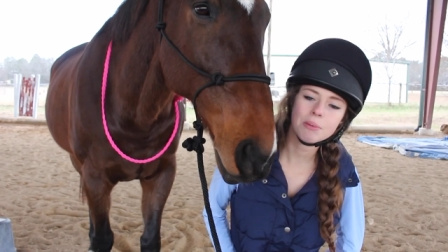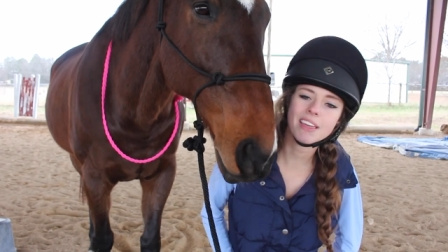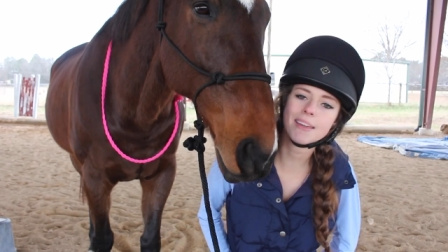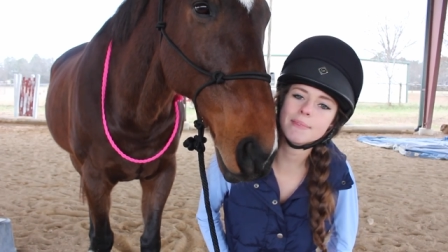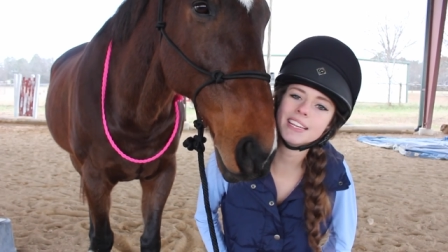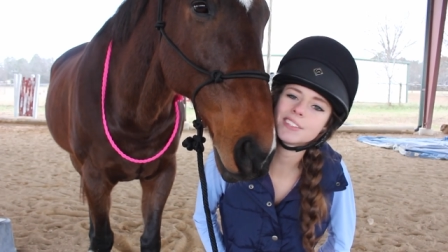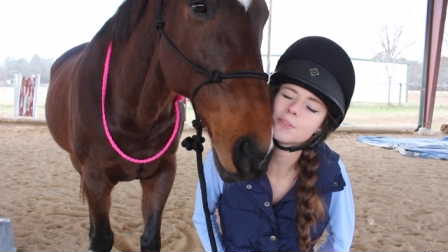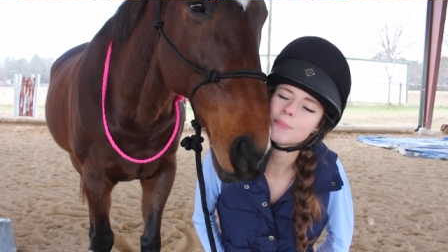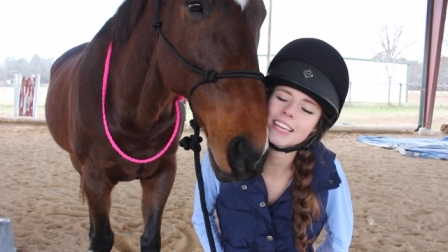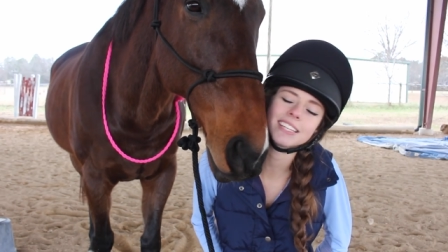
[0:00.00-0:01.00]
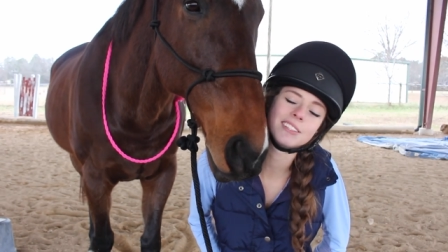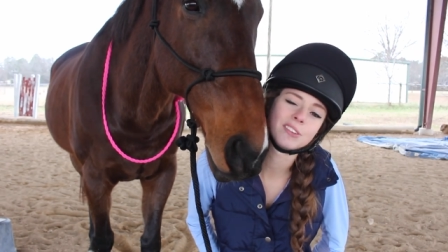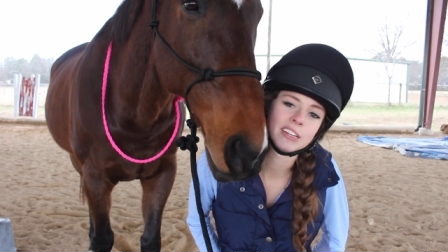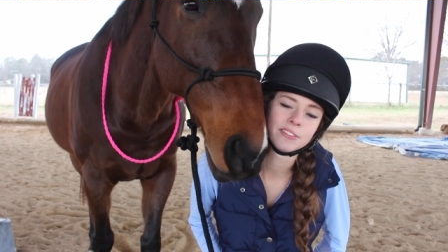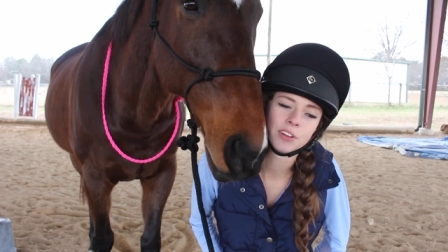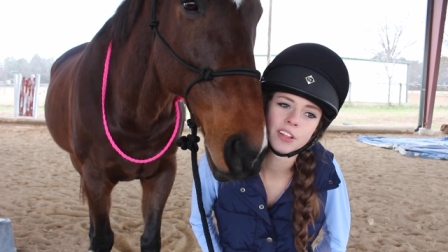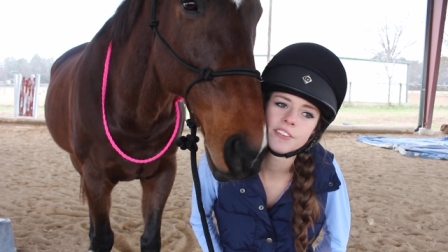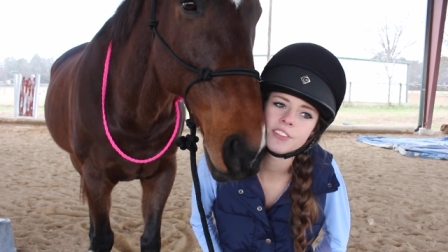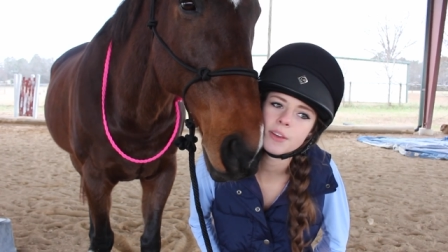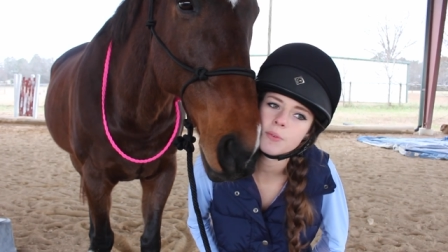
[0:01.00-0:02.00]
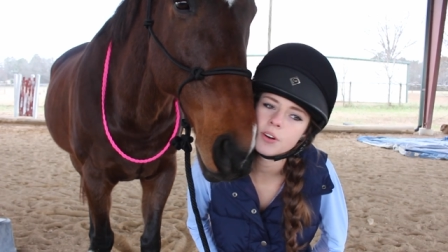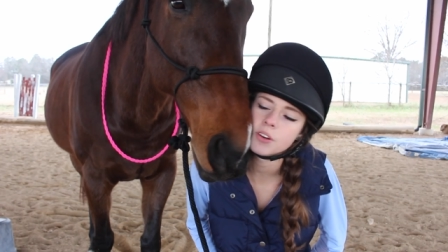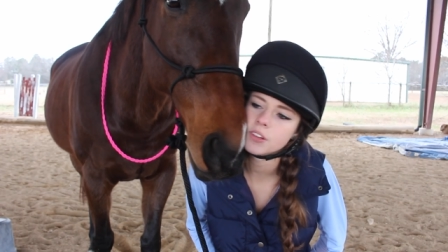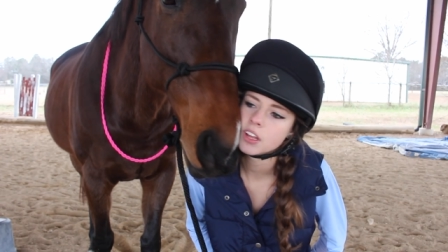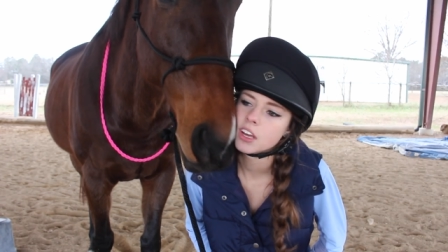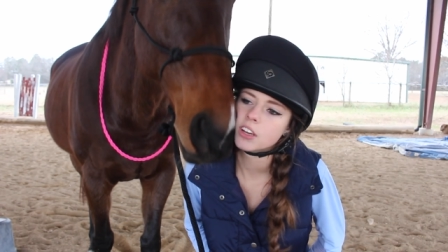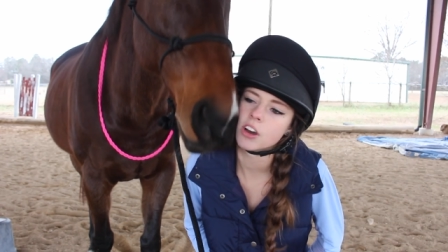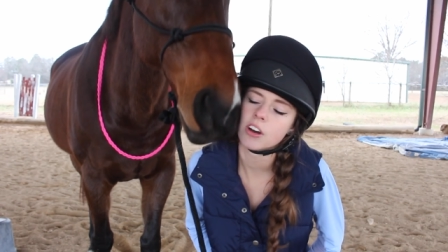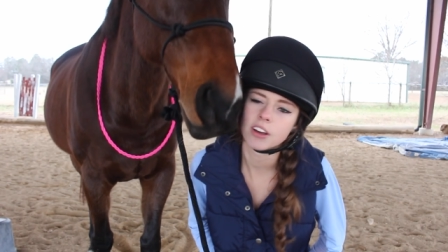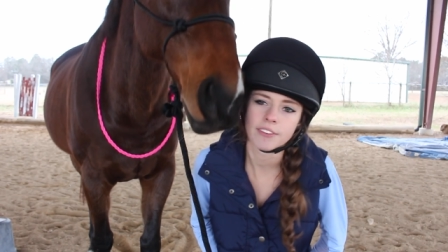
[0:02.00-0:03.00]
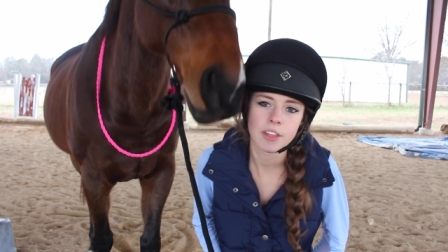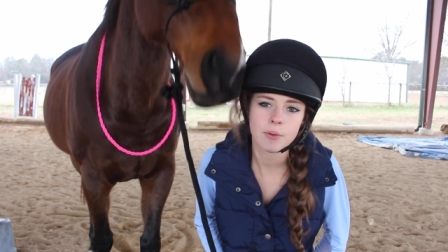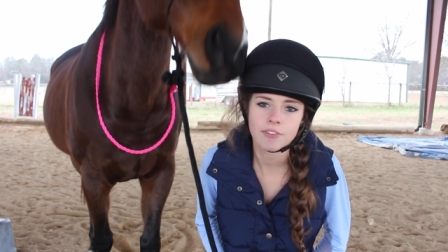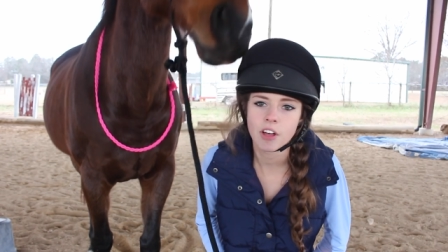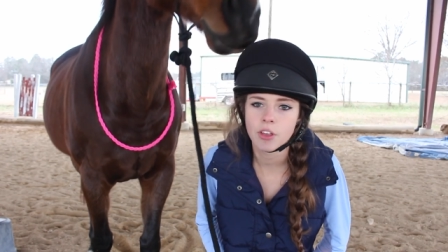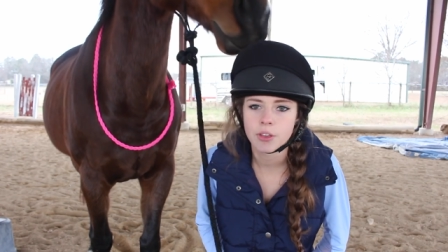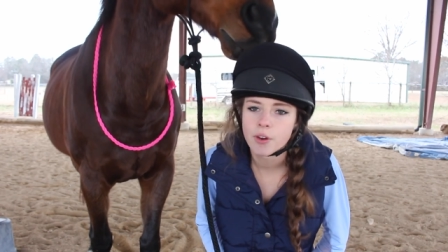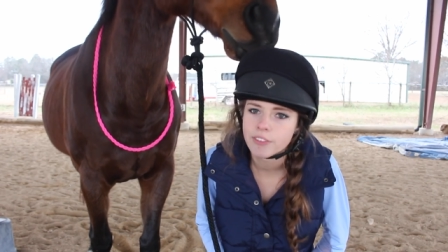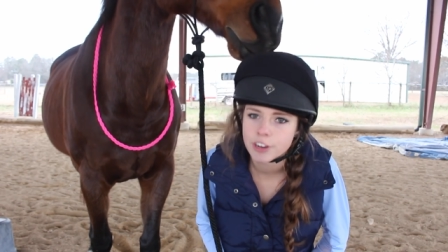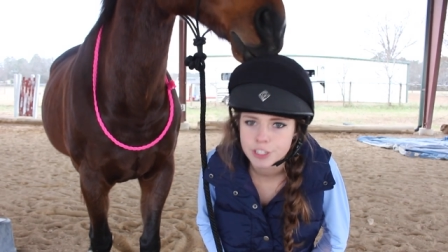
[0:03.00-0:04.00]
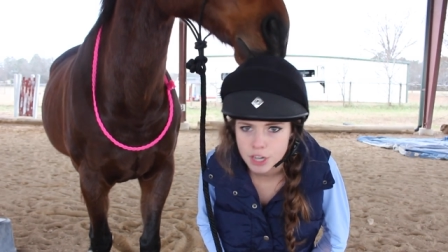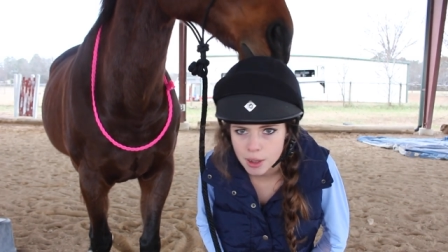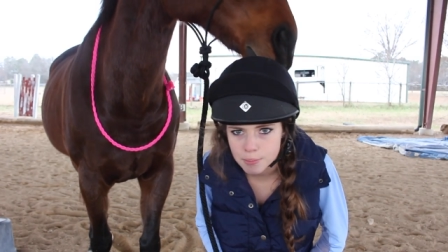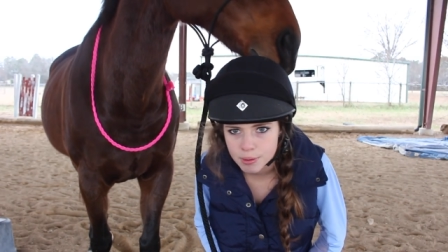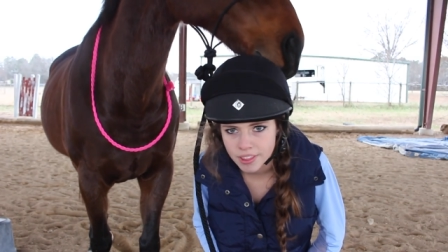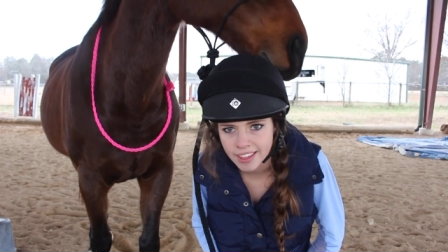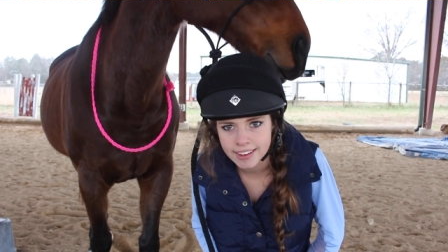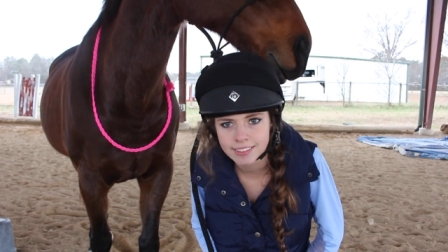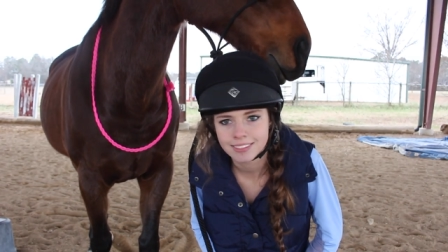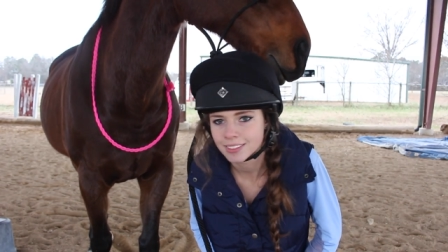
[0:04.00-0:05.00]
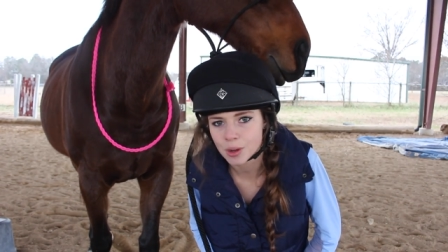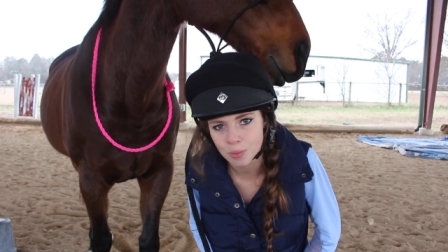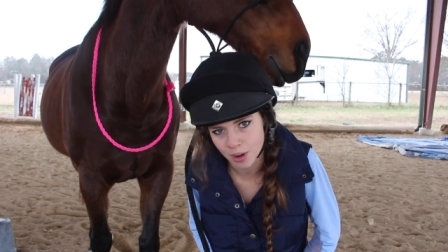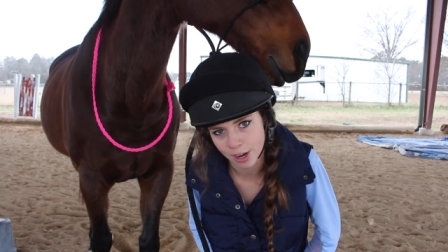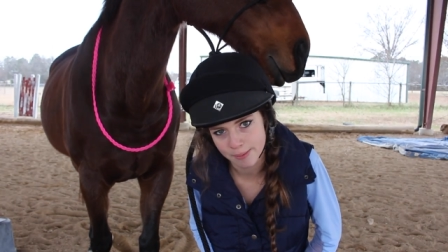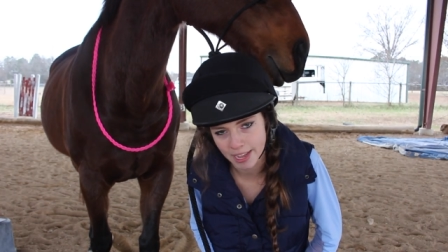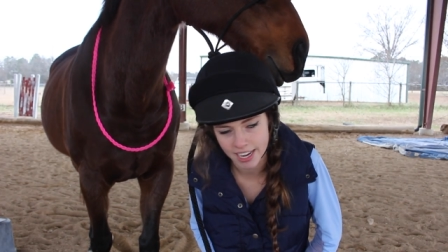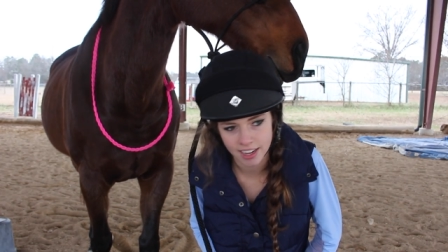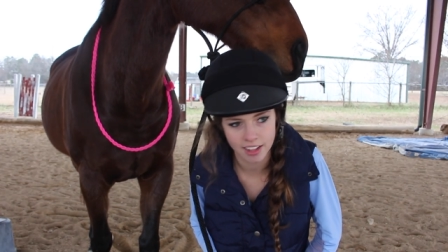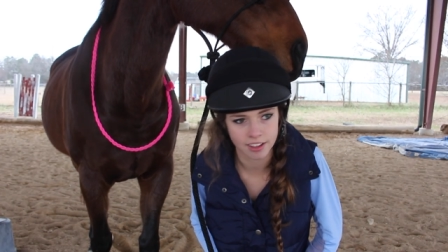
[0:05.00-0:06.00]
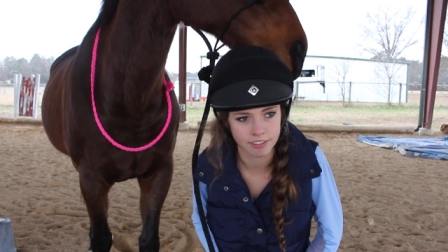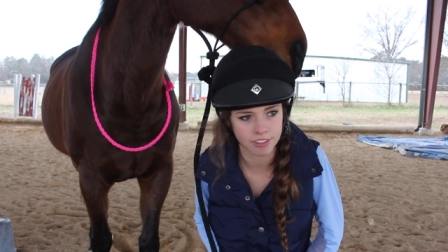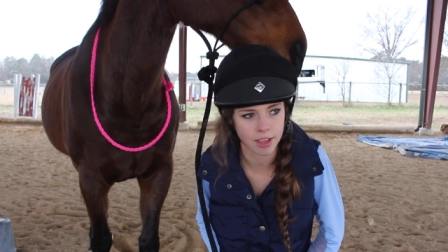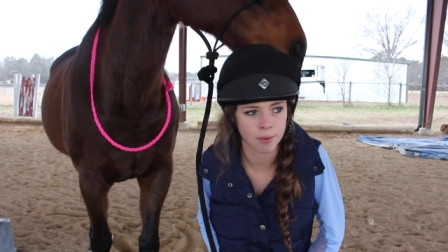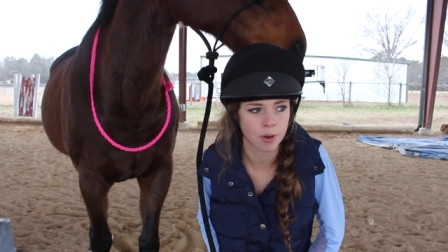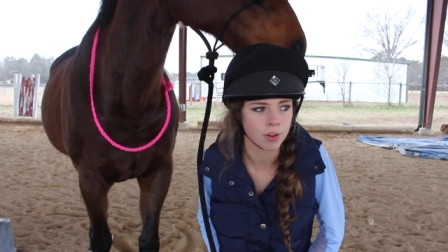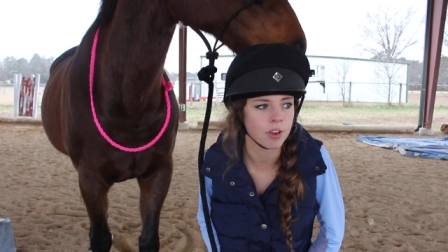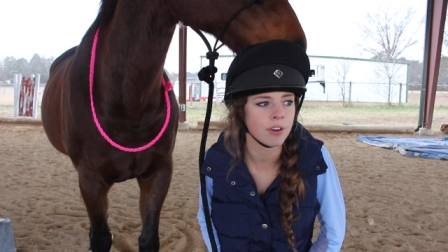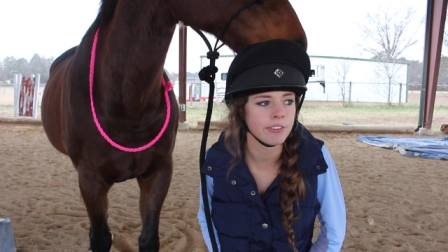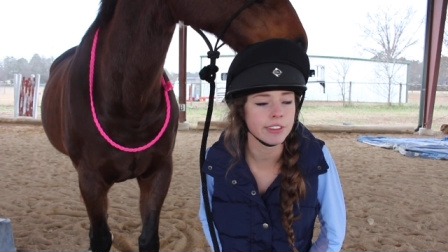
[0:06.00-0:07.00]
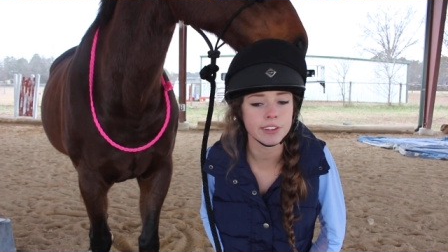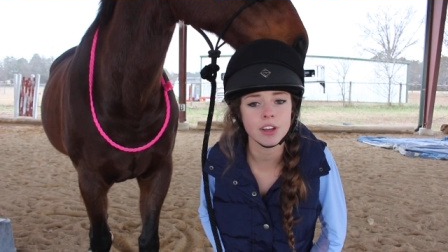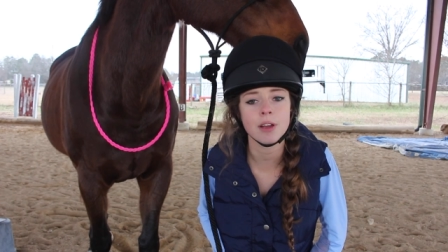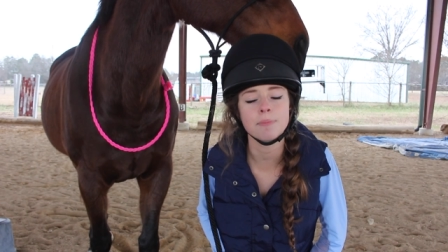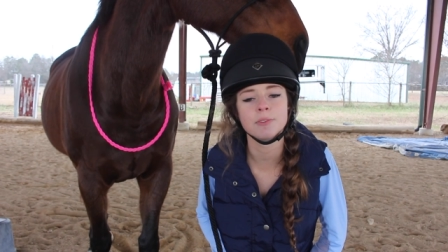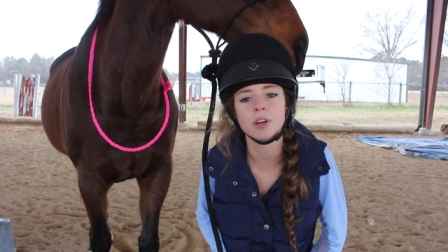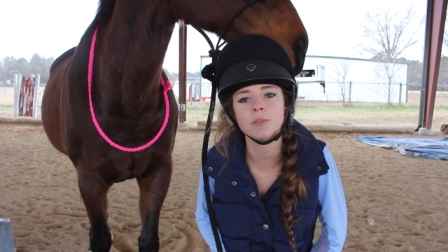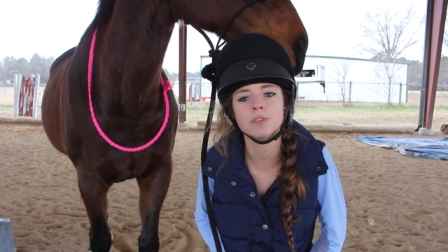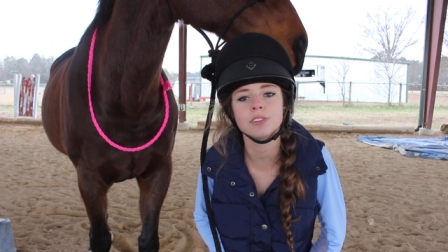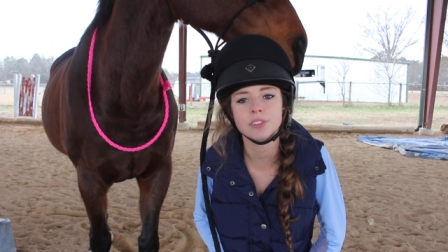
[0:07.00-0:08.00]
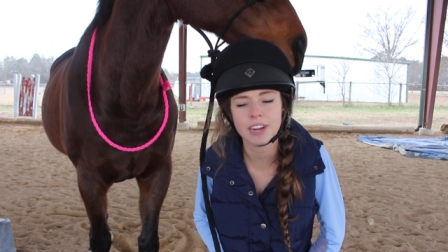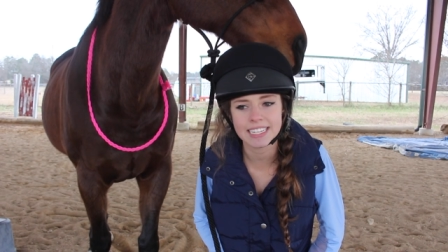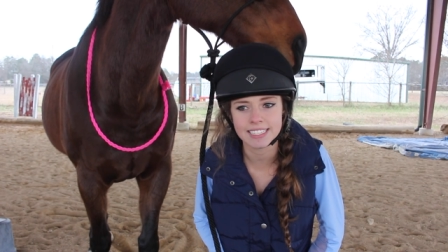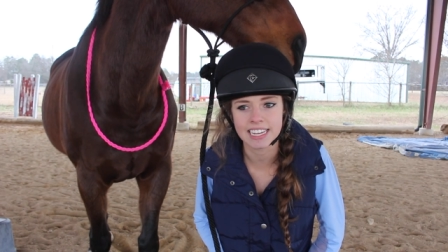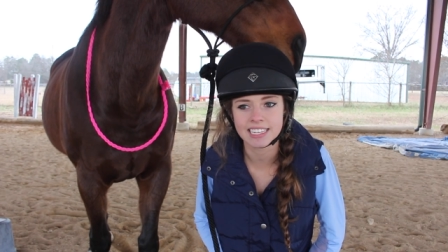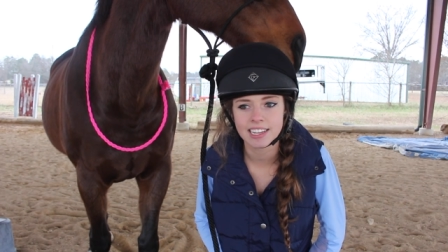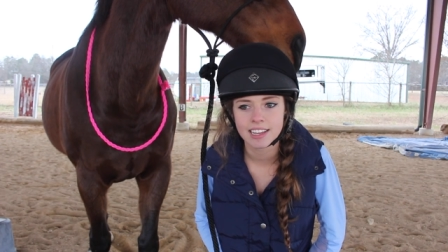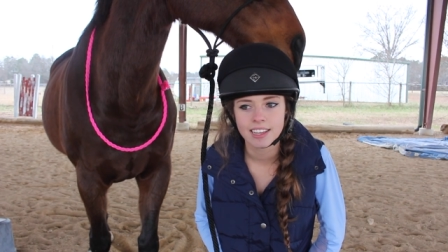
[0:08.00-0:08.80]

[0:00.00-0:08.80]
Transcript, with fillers: But like, I mean, don't make it stressful. If they won't go, if they won't follow you over a jump, then don't worry about it. If they won't go over the tarp, don't stress it.